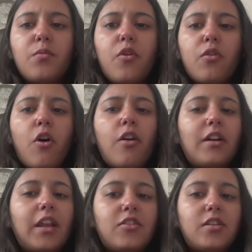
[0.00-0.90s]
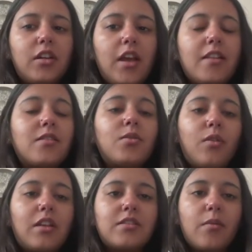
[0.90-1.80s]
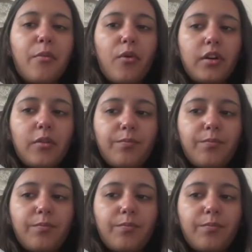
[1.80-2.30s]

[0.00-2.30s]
more on teaching and student support.